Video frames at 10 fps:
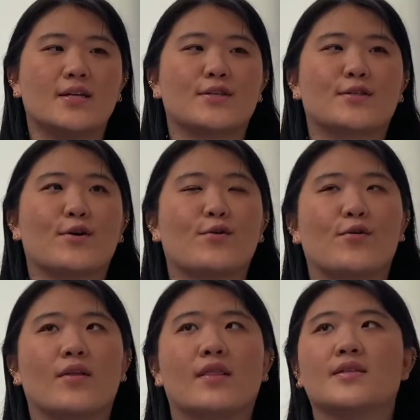
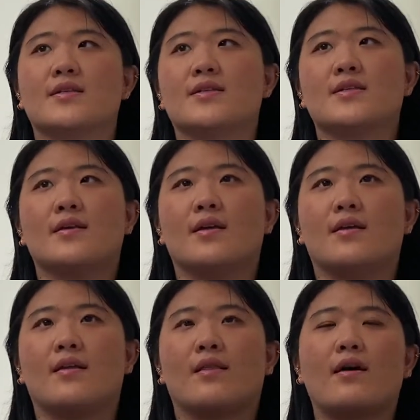So this is
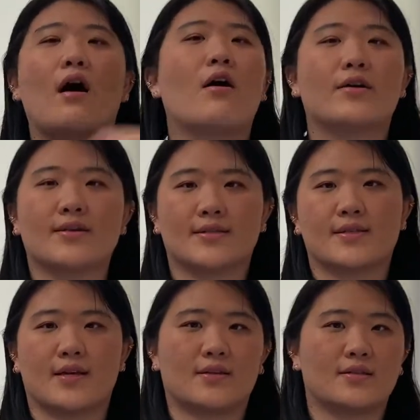the hardest
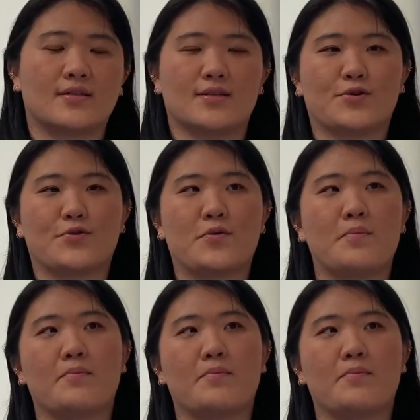thing to do,